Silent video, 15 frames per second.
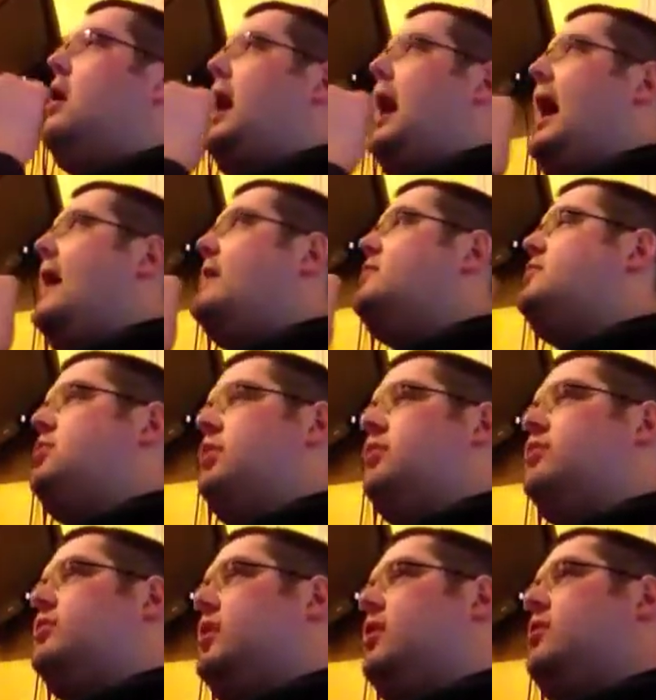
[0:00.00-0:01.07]
I
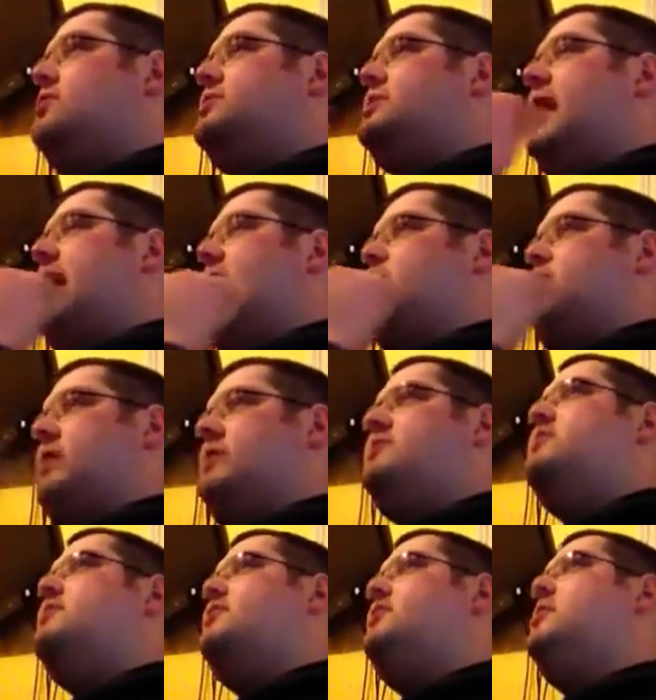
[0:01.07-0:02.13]
took those, I
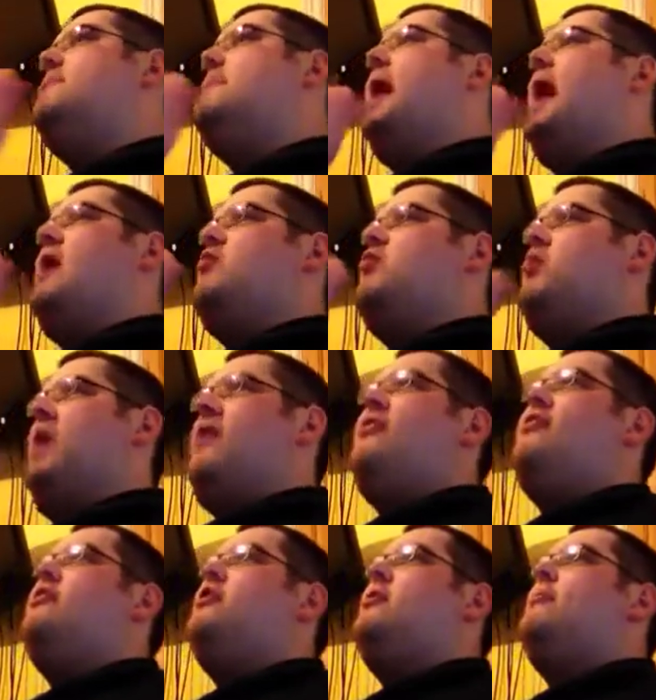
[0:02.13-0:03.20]
rented them, I
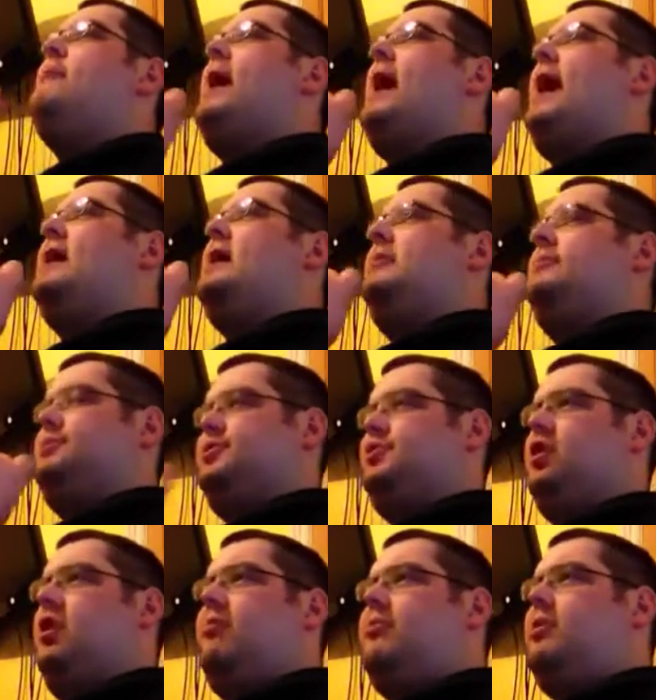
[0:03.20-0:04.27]
read them, I
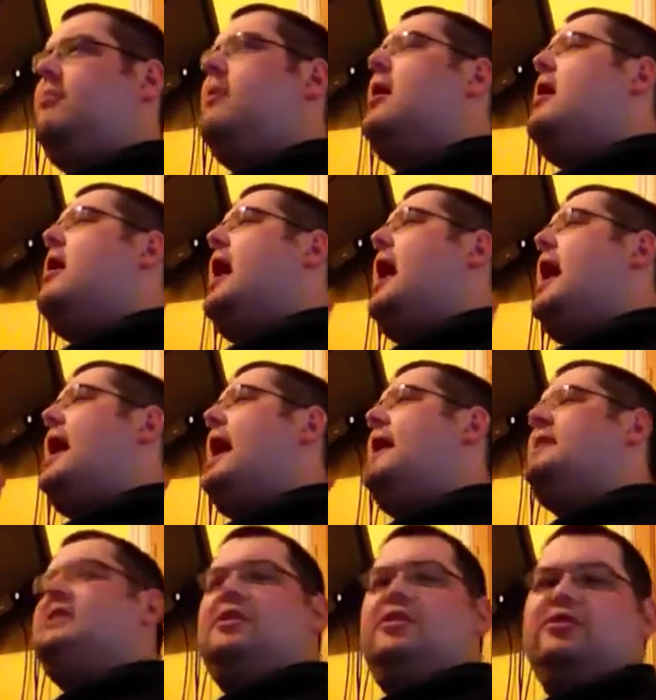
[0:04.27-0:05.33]
absorbed them, and I
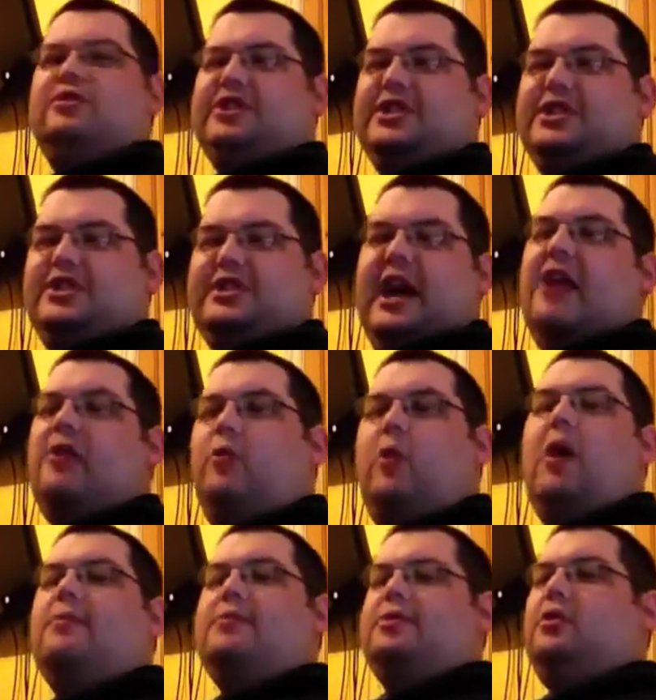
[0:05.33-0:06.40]
didn't understand
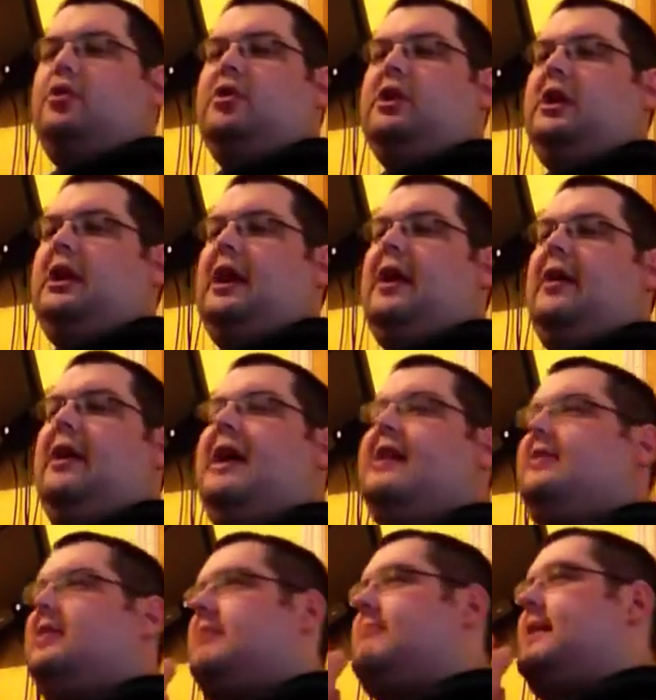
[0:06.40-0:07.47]
what I was looking at.
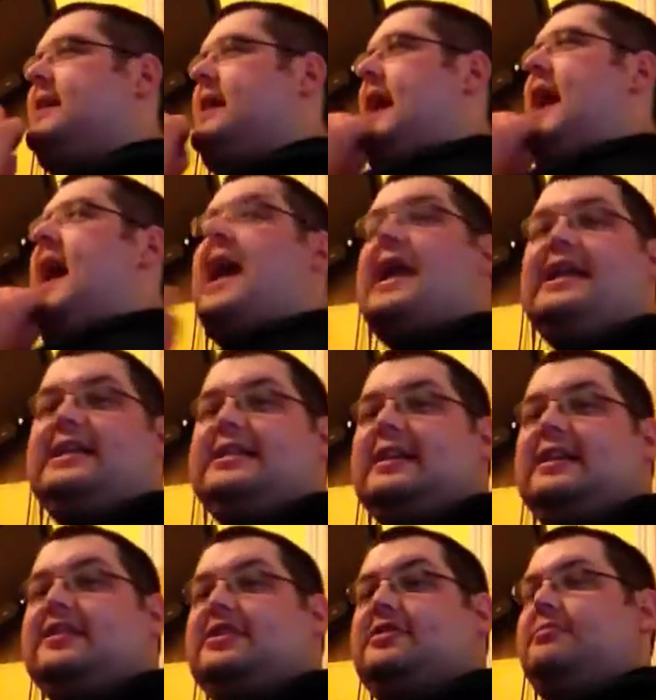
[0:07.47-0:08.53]
It didn't make any
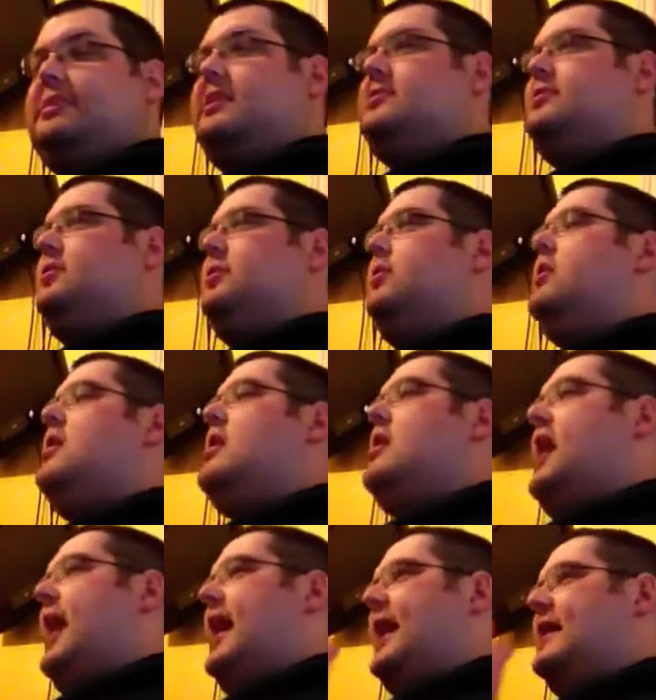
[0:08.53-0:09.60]
sense to me at all.
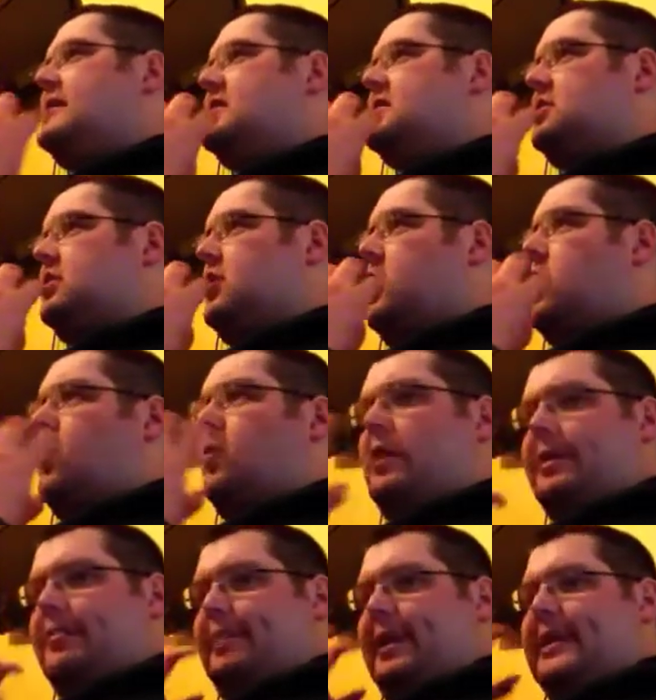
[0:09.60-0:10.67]
And I
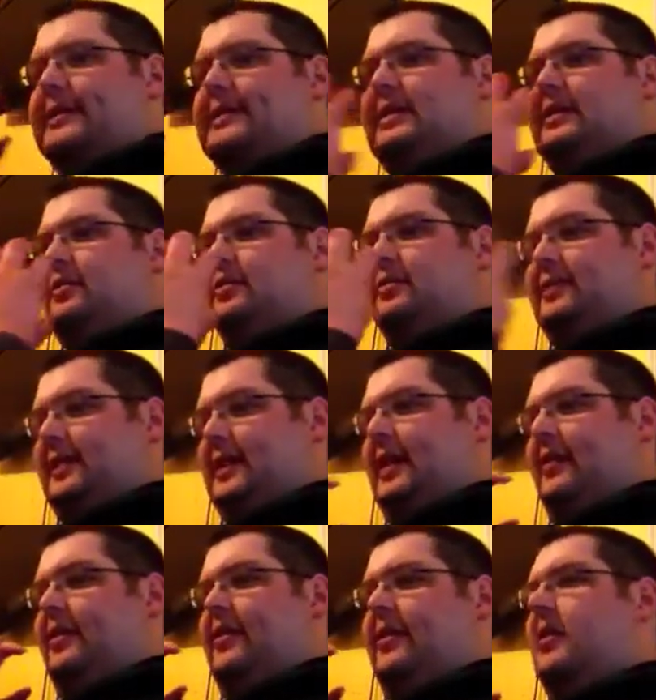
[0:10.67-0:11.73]
slowly pieced it all
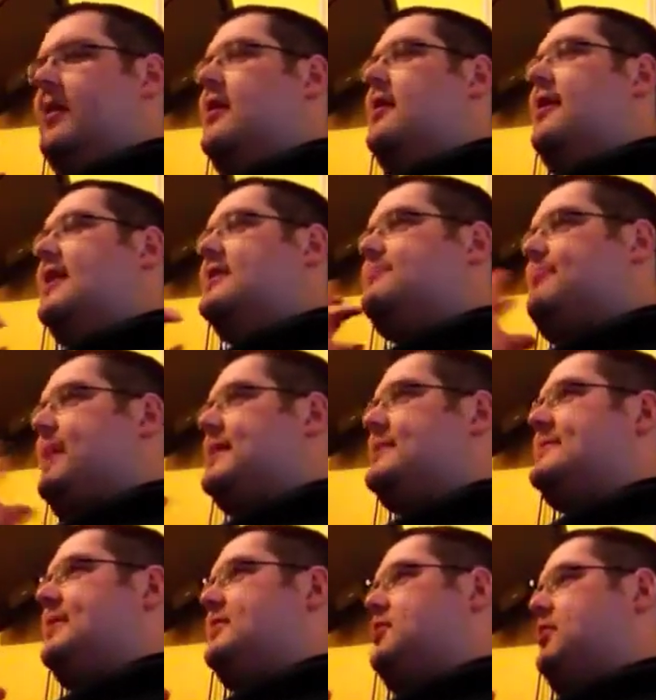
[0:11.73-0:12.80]
together as
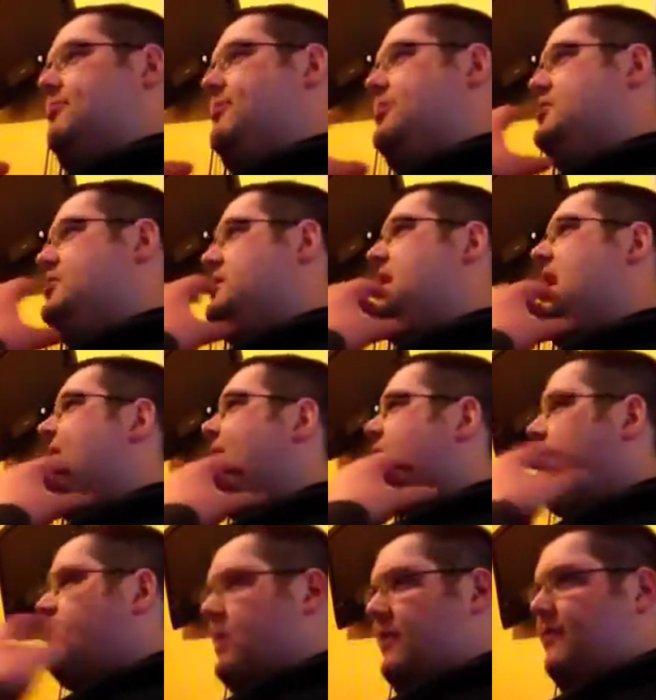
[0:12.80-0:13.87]
best I could because I didn't have
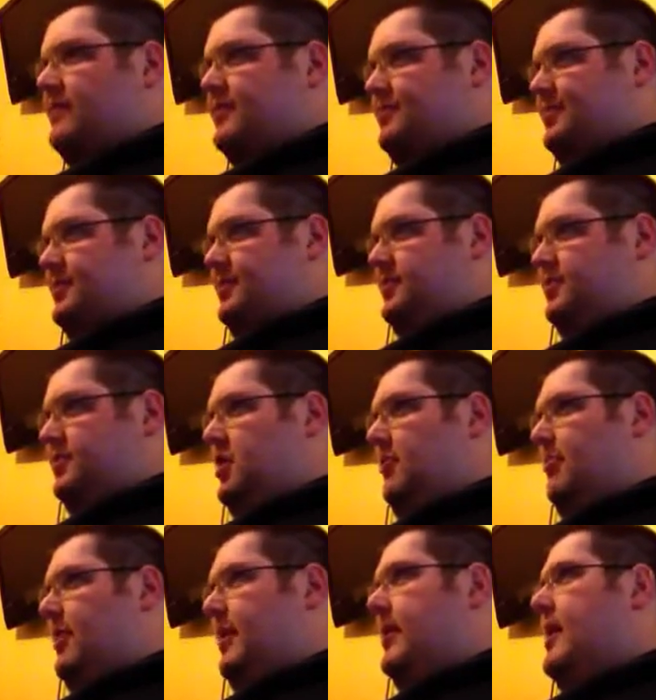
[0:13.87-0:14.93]
any reference material to go
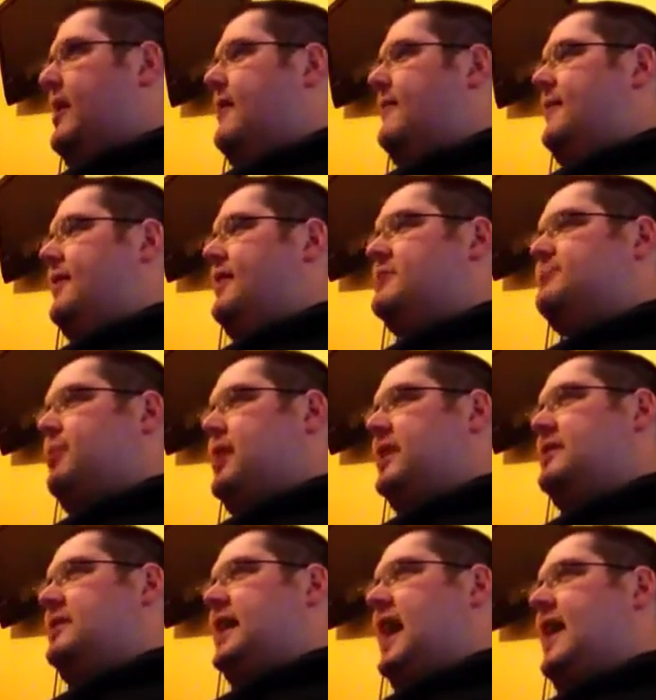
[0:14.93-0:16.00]
by. At this point, I
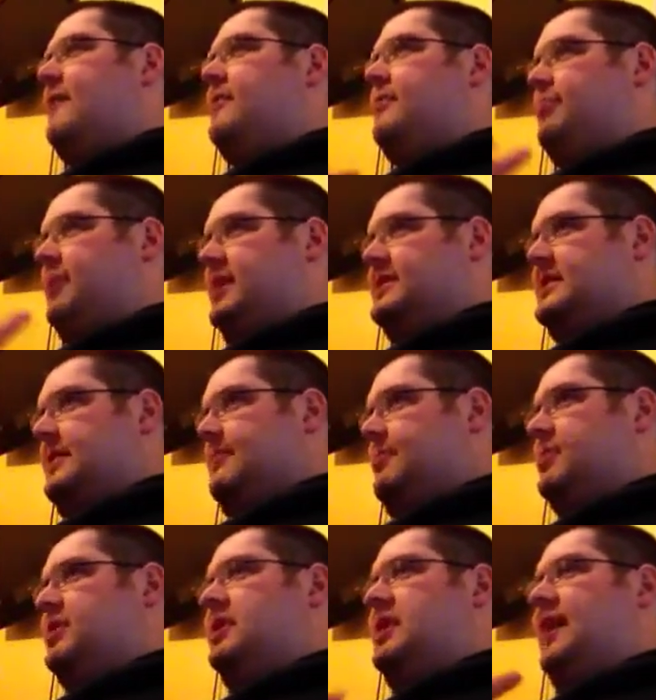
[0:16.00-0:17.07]
didn't have the Player's
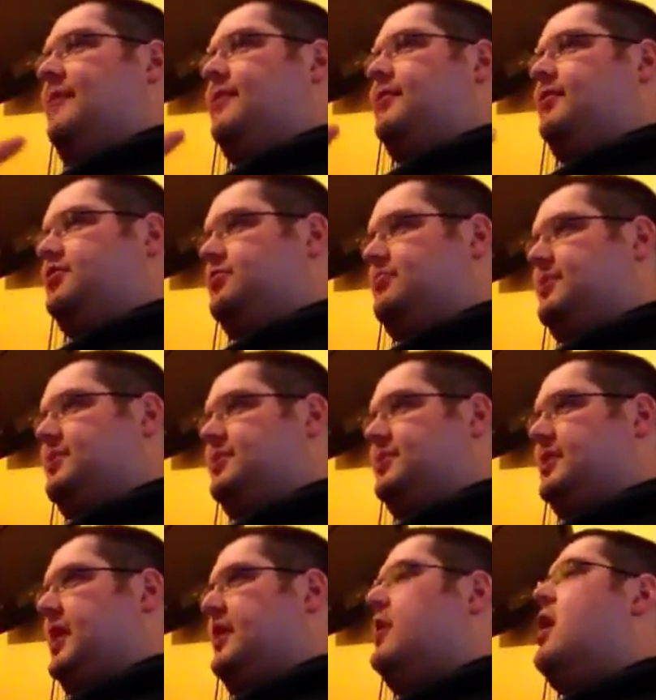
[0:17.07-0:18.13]
Handbook, I didn't have the Dungeon Master's
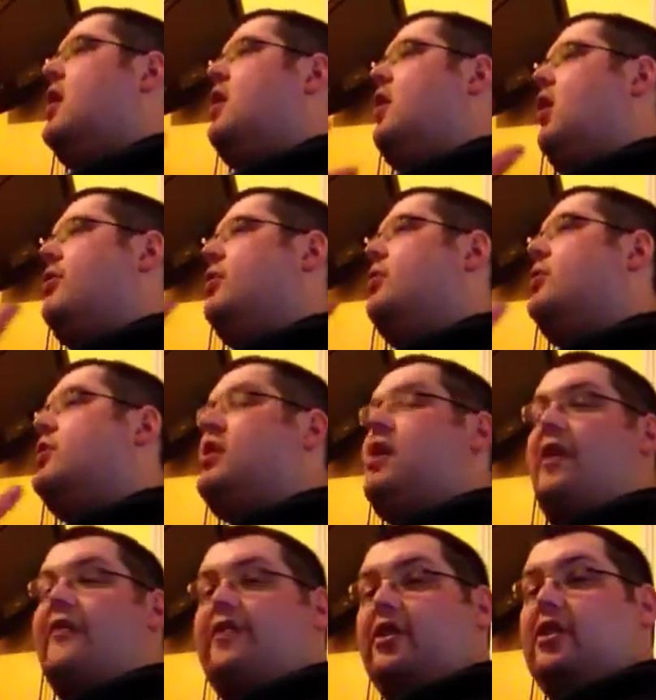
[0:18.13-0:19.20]
Guide, although One and
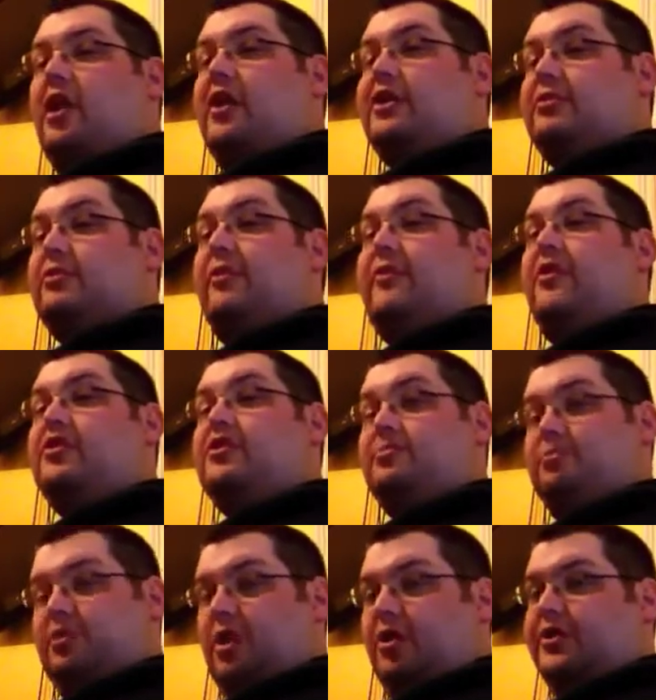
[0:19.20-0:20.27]
After Arcana did refer to
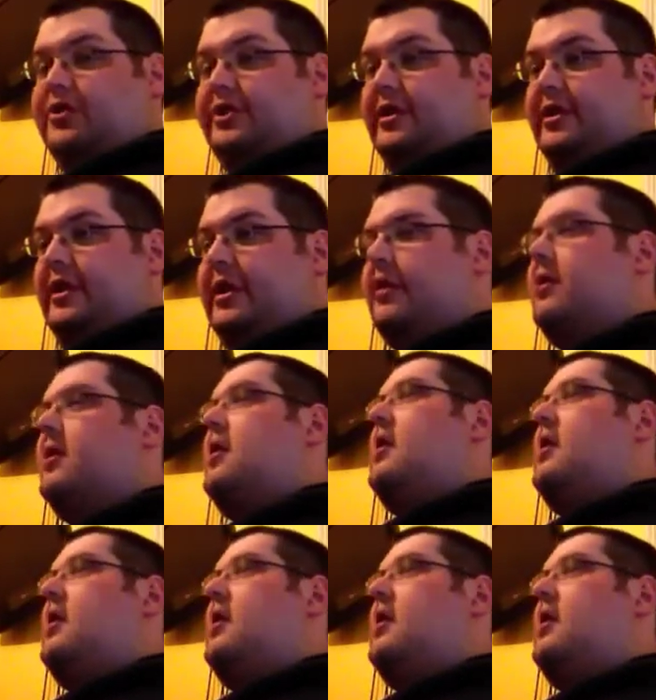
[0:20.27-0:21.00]
them constantly.